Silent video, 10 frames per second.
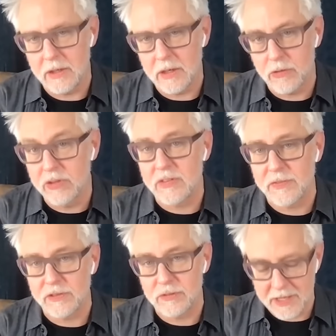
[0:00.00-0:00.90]
want to believe
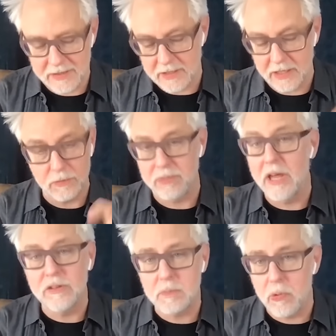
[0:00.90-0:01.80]
the co-head of DC
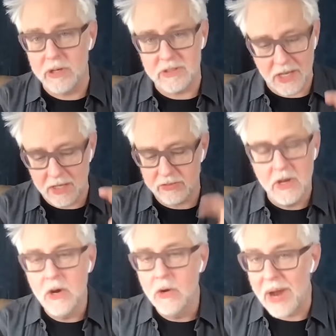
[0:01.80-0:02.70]
Studios that
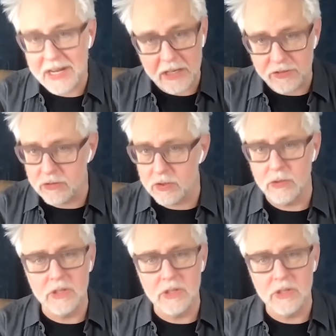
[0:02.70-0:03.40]
casting hasn't even